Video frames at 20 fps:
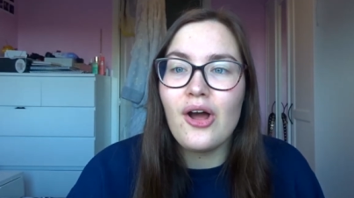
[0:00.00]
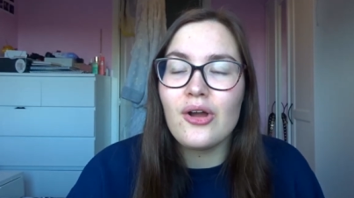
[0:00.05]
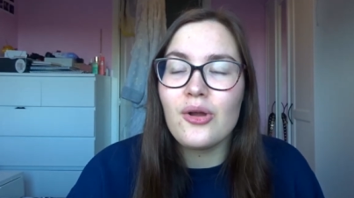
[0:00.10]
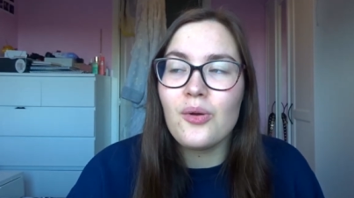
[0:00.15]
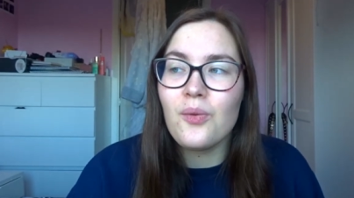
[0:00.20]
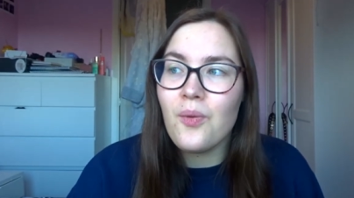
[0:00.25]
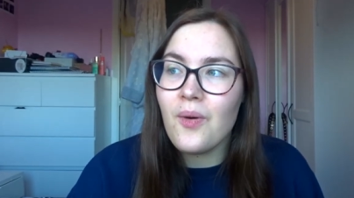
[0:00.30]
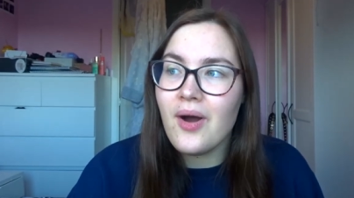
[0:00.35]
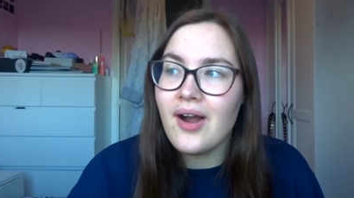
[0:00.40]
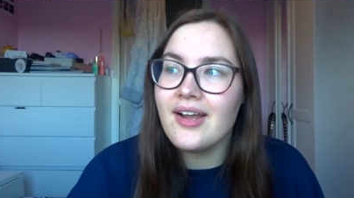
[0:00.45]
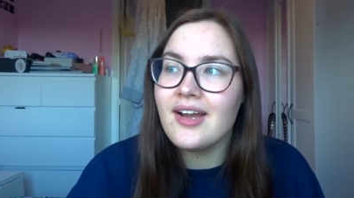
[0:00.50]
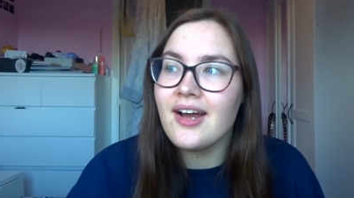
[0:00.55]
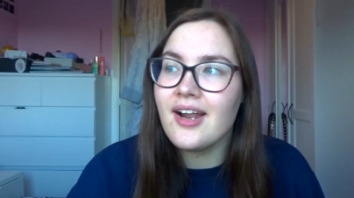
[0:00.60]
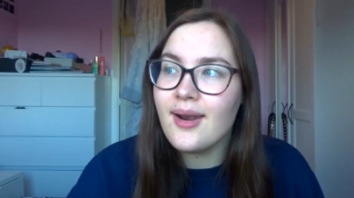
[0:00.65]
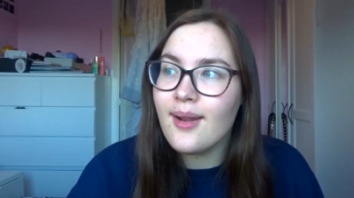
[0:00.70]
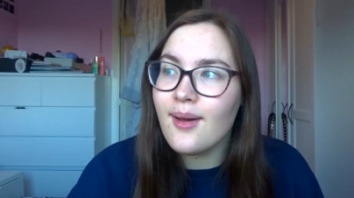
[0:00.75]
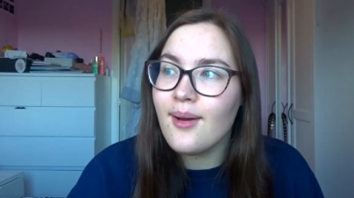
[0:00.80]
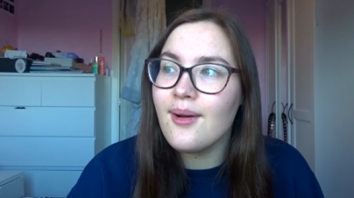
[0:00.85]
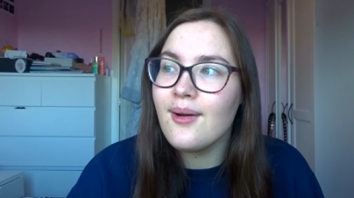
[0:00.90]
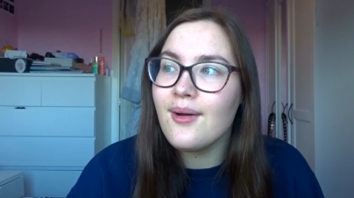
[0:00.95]
quite a
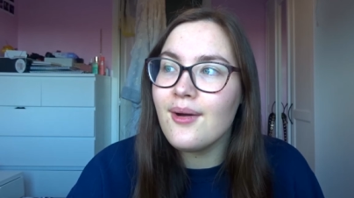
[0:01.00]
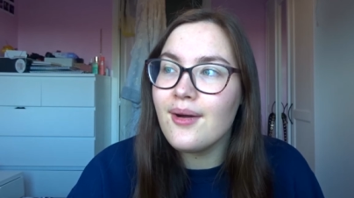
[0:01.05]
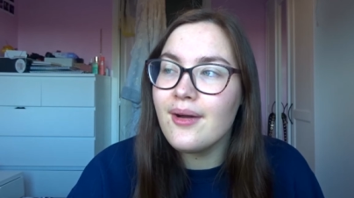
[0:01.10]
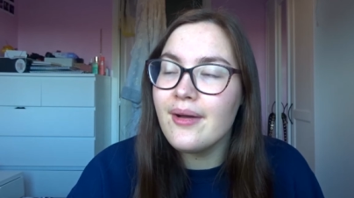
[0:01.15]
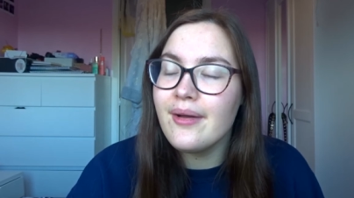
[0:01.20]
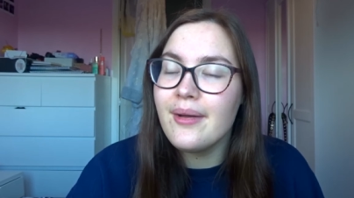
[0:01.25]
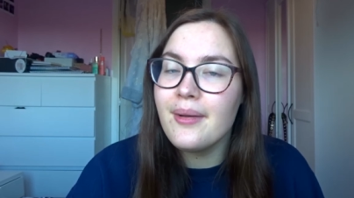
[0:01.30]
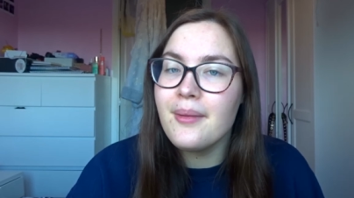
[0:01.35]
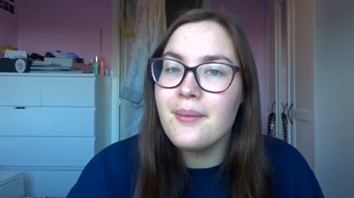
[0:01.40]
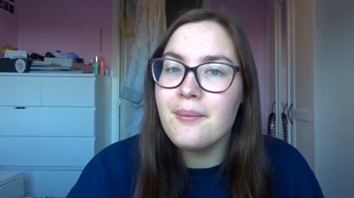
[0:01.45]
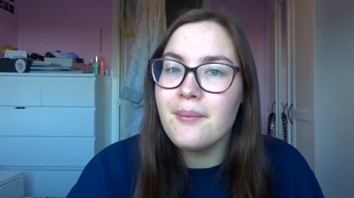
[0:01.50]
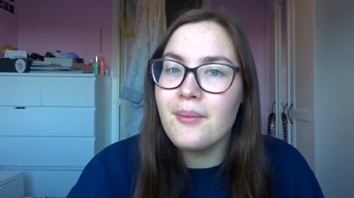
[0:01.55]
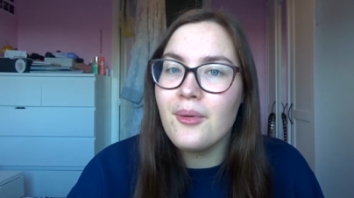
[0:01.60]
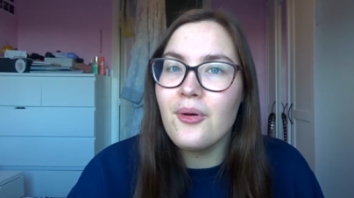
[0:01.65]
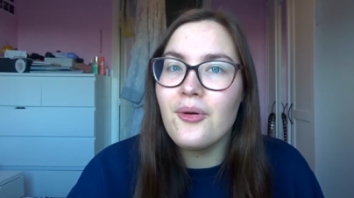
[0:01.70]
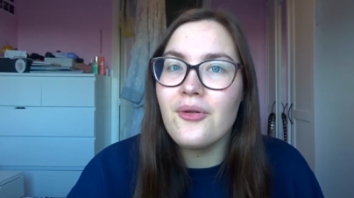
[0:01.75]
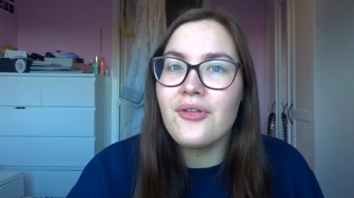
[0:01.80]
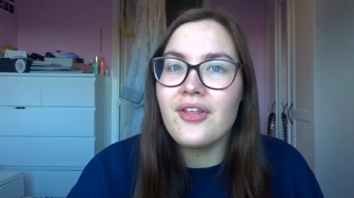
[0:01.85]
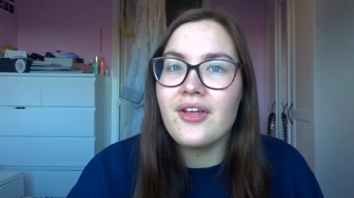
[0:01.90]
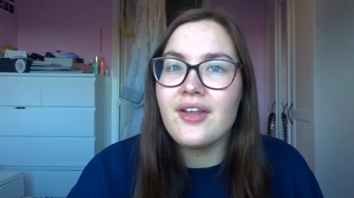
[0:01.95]
lot
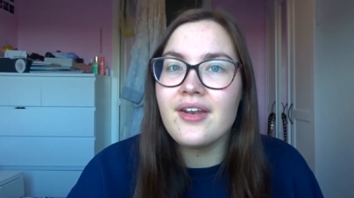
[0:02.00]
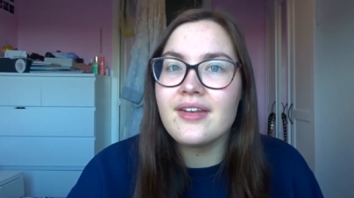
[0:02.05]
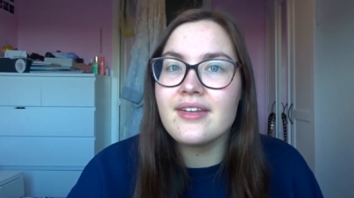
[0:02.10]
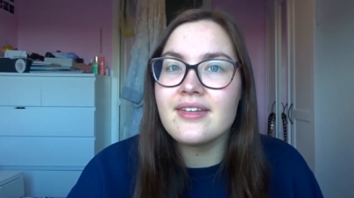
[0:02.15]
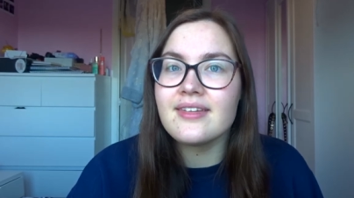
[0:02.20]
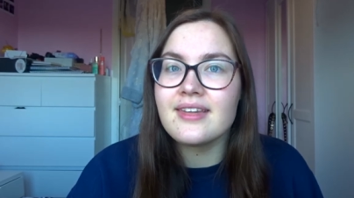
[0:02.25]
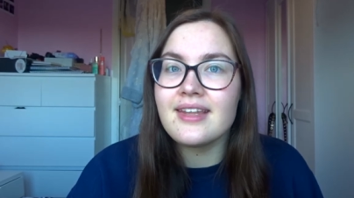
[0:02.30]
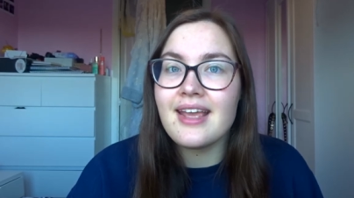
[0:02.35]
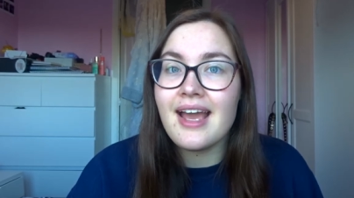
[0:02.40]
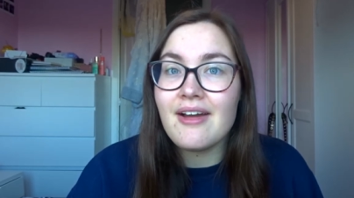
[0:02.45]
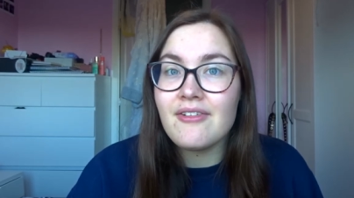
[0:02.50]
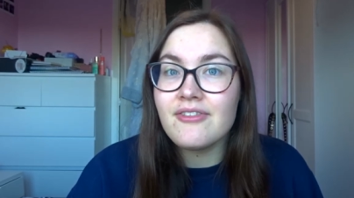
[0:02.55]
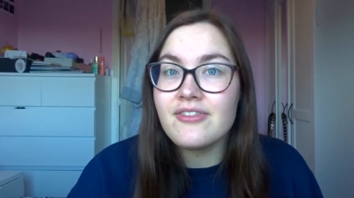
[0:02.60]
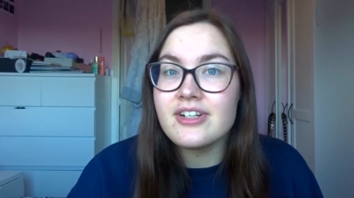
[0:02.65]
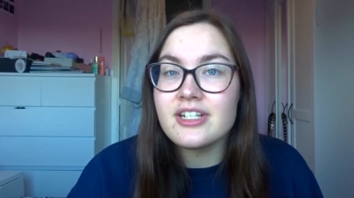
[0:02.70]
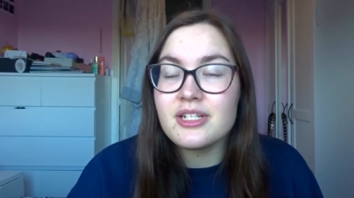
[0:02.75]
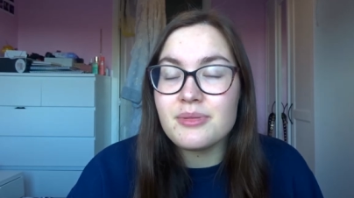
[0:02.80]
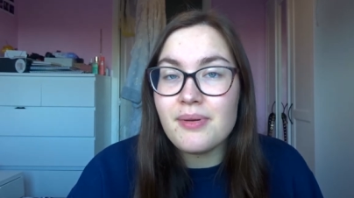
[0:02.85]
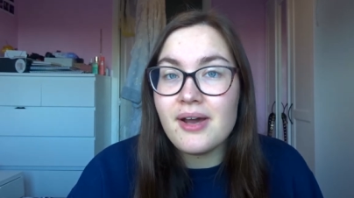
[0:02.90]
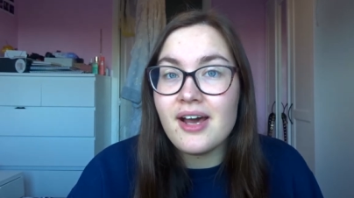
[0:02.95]
more than the
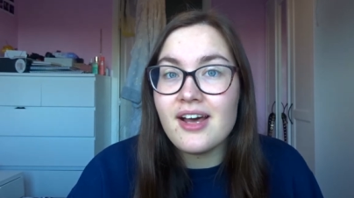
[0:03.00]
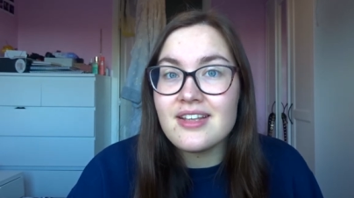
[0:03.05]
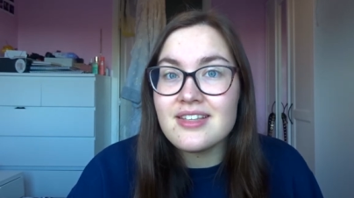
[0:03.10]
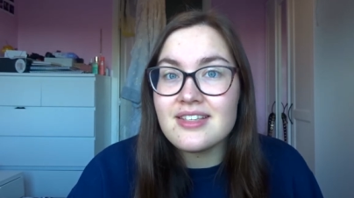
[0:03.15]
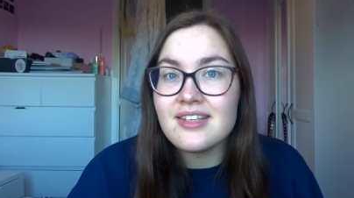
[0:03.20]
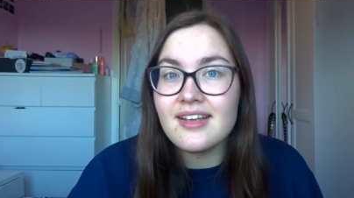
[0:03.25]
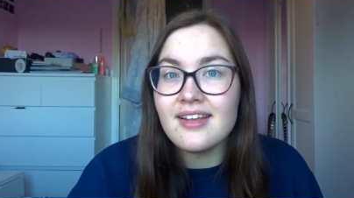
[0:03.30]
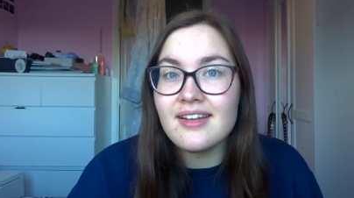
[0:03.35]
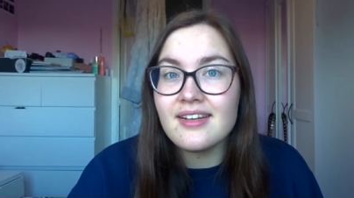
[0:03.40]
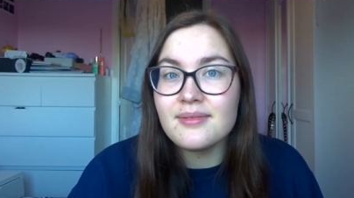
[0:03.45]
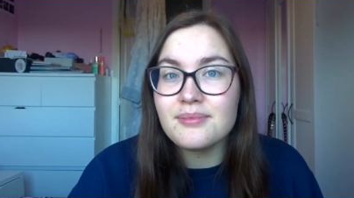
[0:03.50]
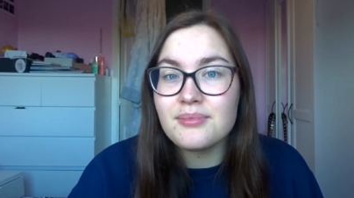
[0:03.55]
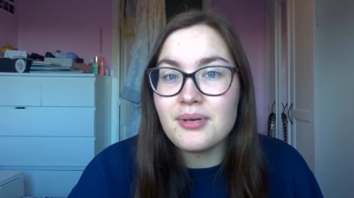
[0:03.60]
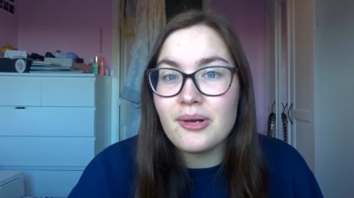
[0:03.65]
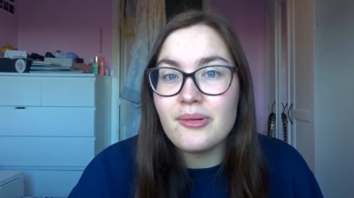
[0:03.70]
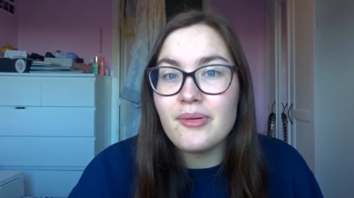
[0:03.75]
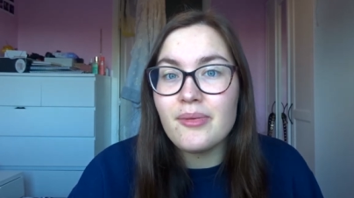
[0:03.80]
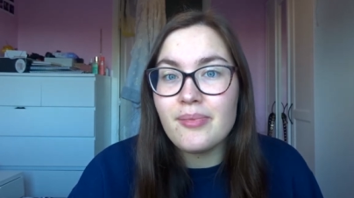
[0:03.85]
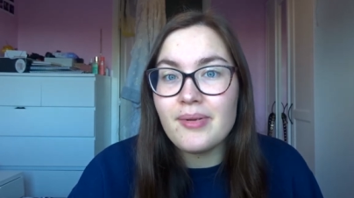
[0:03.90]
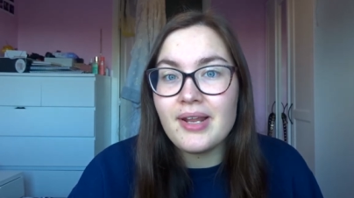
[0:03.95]
average person
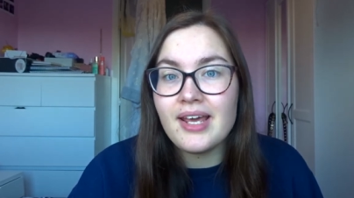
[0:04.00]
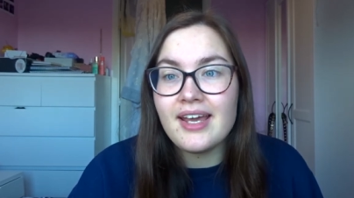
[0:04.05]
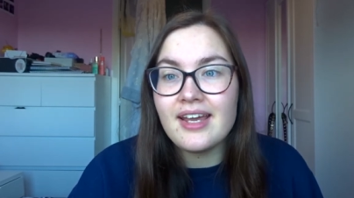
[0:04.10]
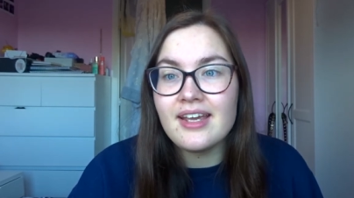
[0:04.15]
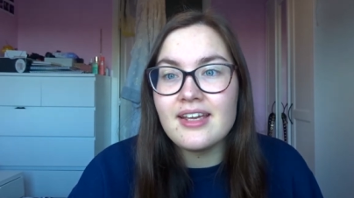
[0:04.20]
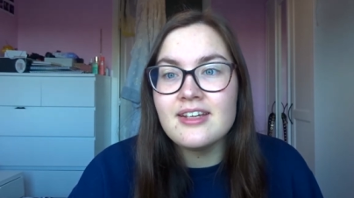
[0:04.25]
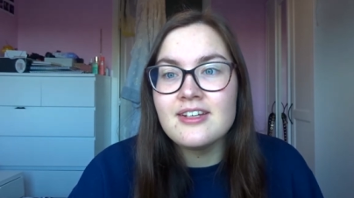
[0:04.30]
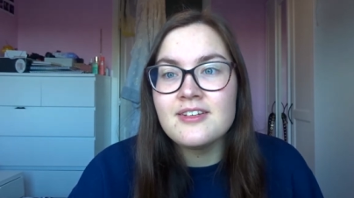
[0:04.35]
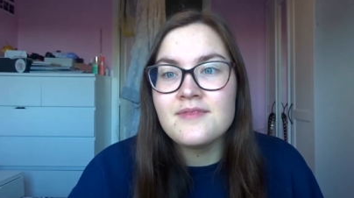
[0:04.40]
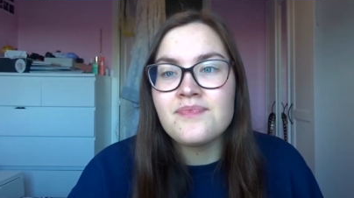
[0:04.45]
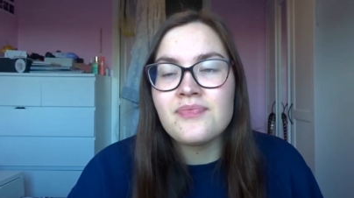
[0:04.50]
probably